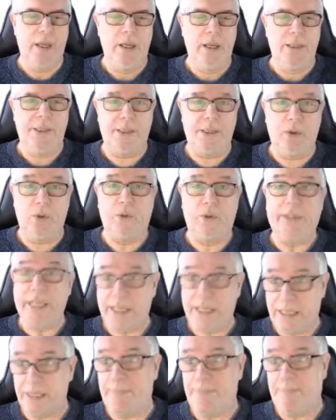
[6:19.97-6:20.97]
So
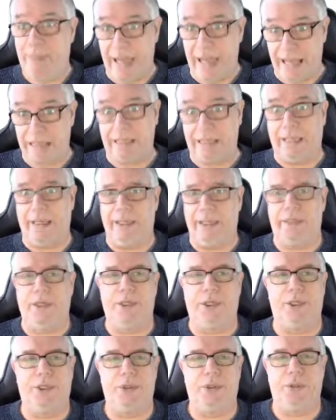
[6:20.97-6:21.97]
this is basically the
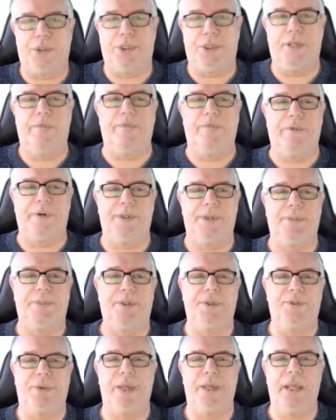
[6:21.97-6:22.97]
huge difference
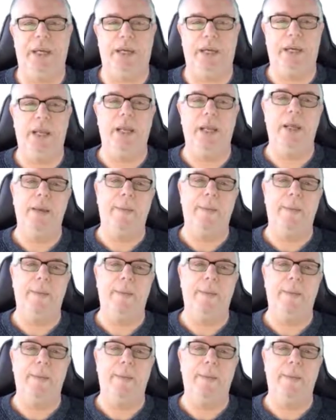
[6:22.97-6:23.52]
between